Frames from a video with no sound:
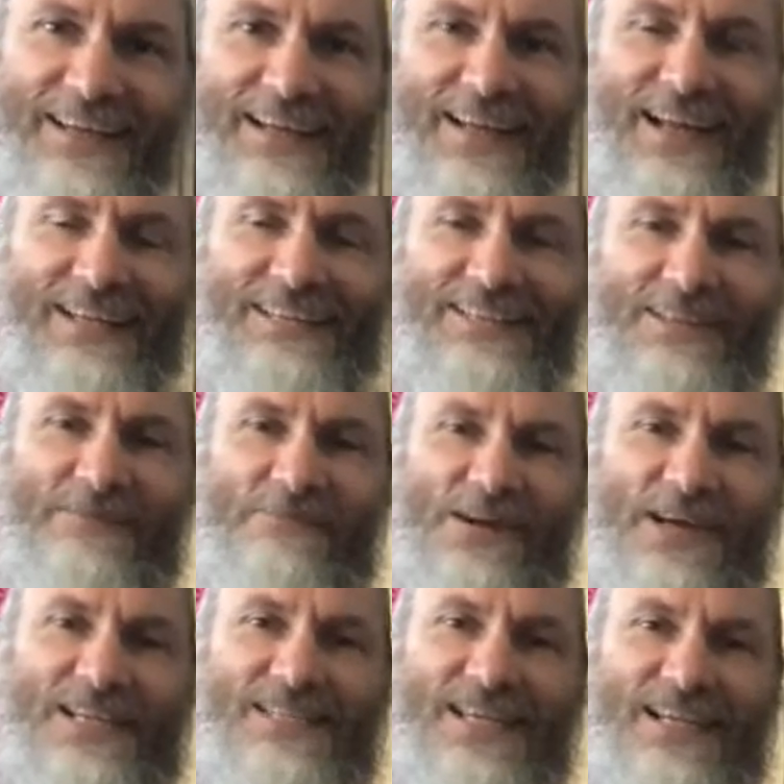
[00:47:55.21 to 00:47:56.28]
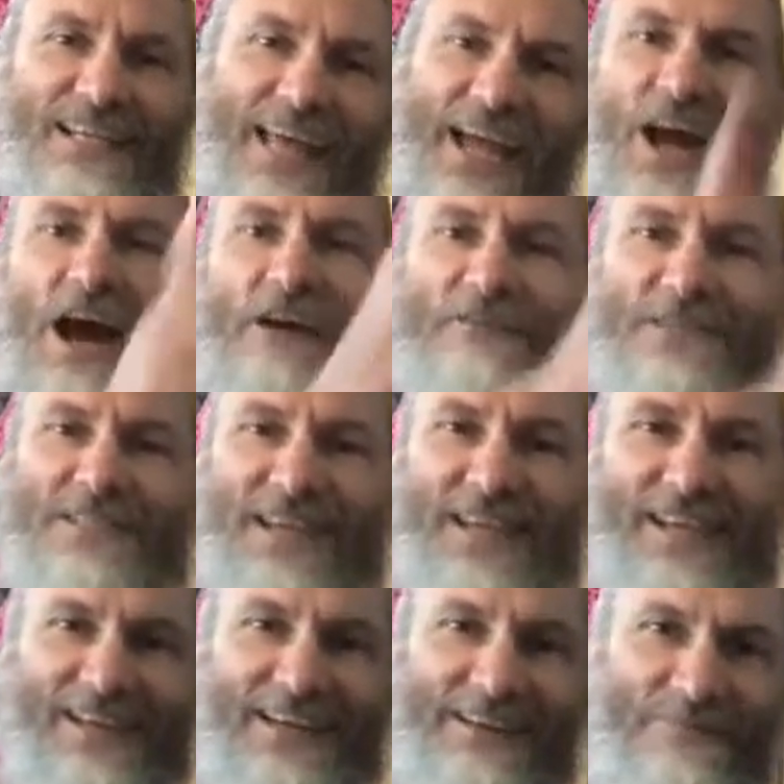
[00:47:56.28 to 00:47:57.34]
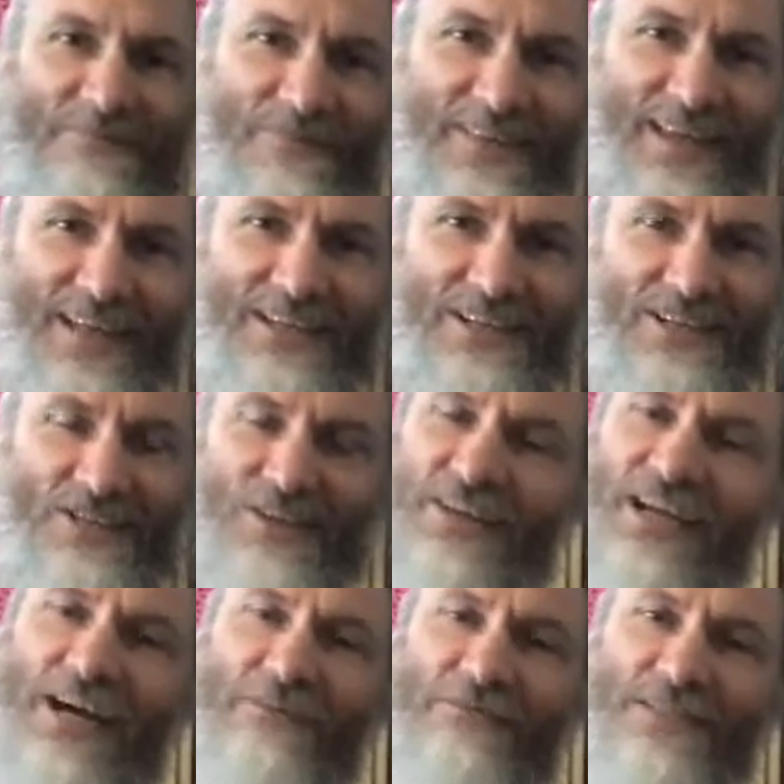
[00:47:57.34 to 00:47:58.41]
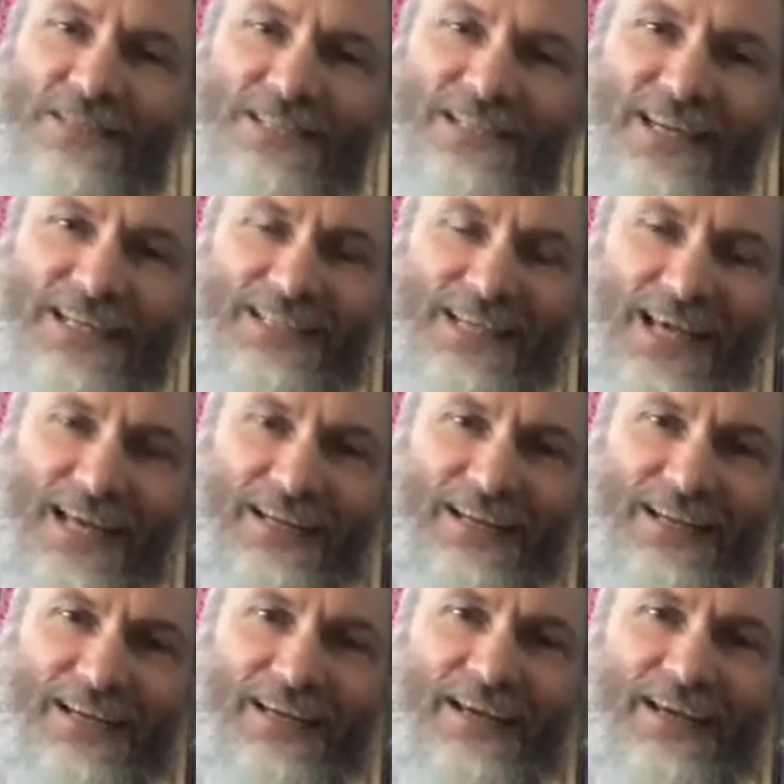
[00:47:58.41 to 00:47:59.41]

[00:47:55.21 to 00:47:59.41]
And so the boy said, "Lay off, stick." And sure enough, the stick did.